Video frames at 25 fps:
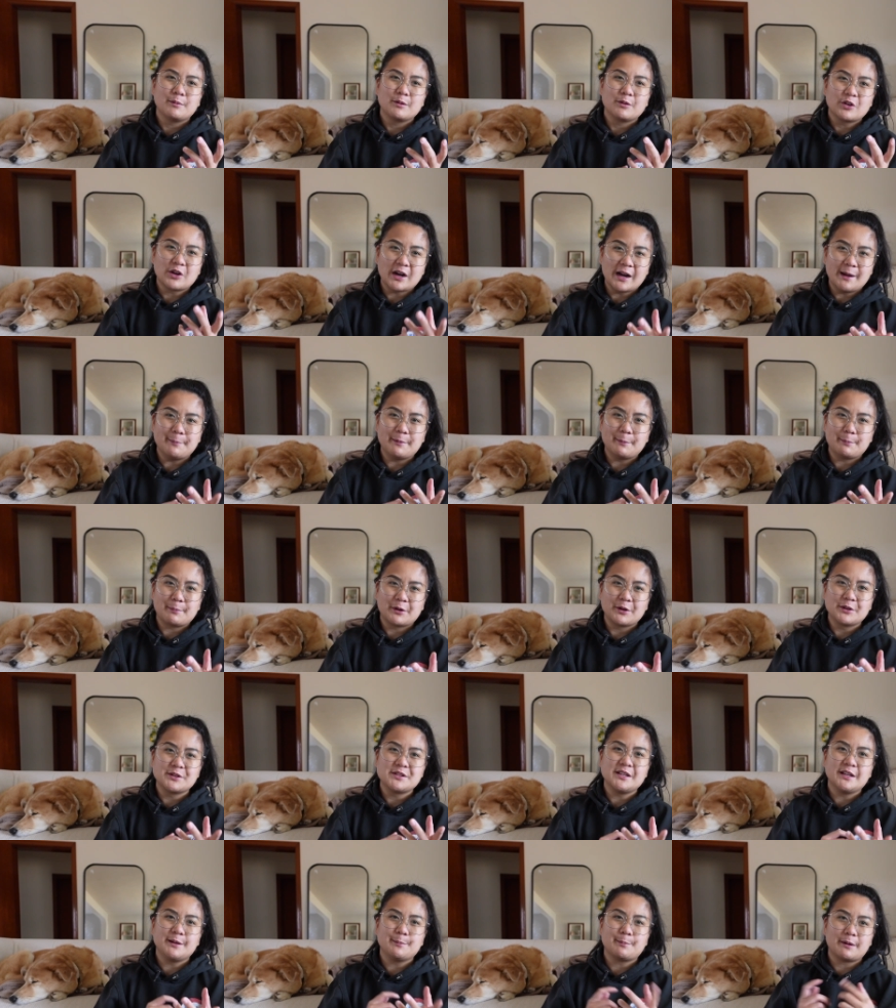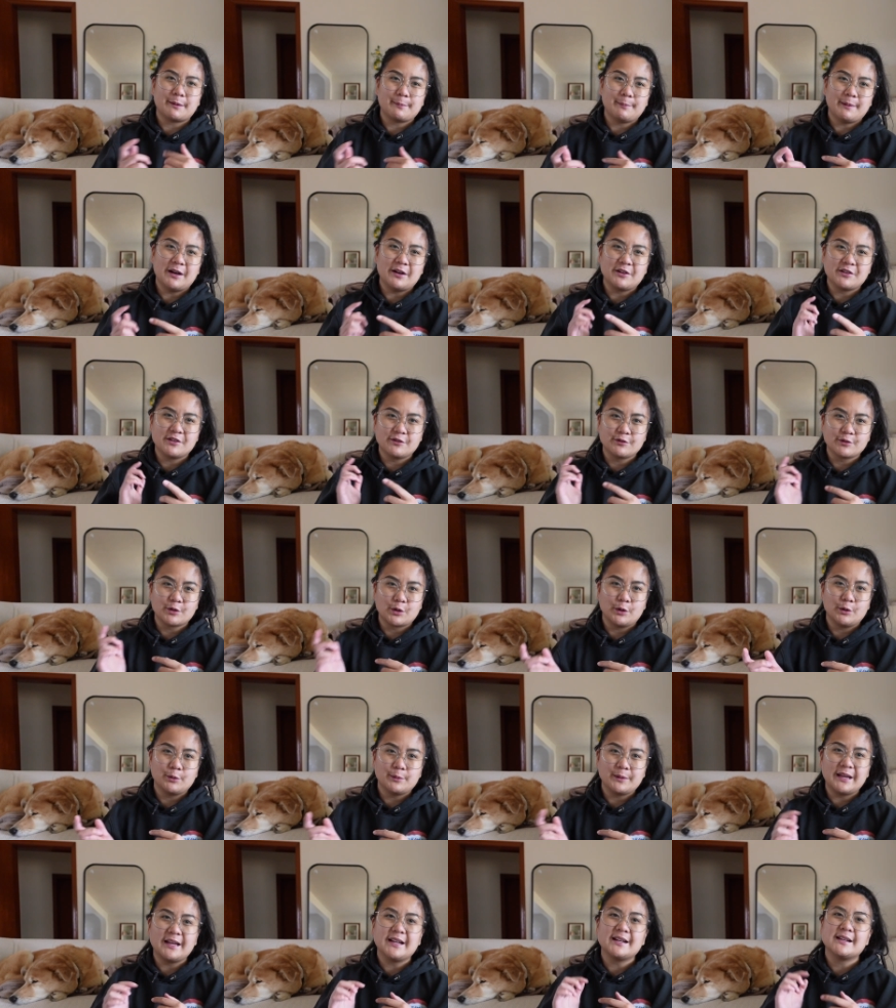gram of protein per pound of
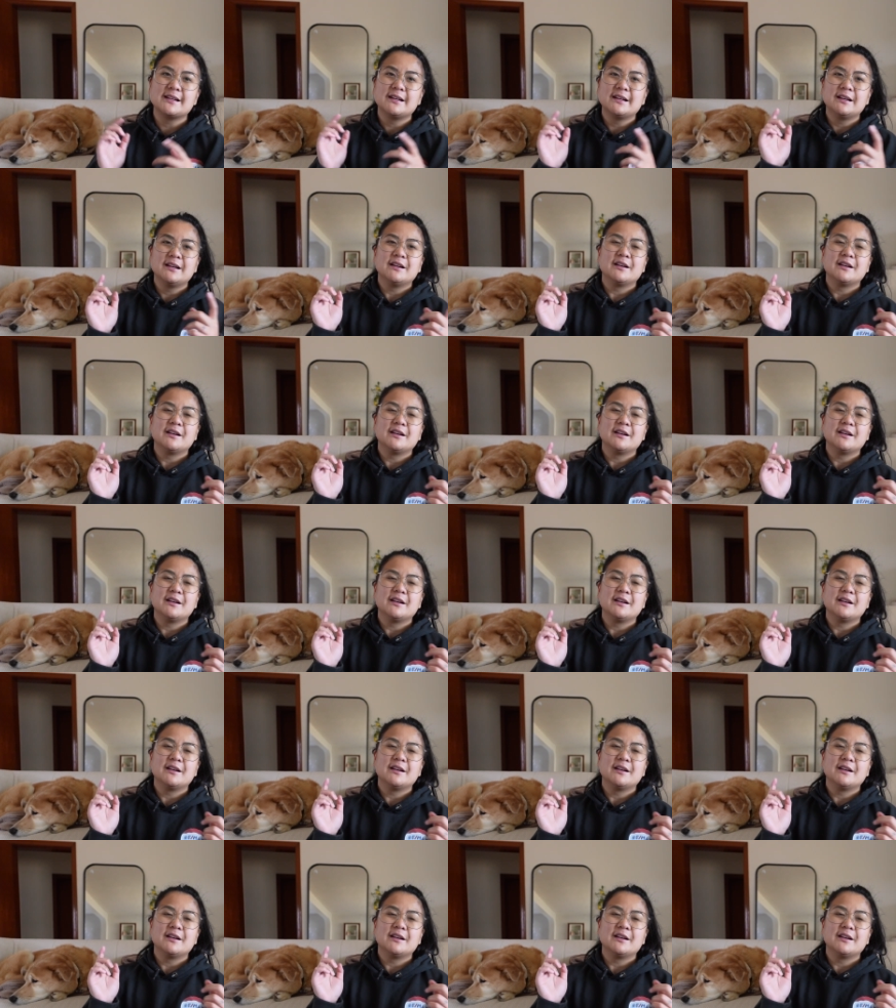goal weight.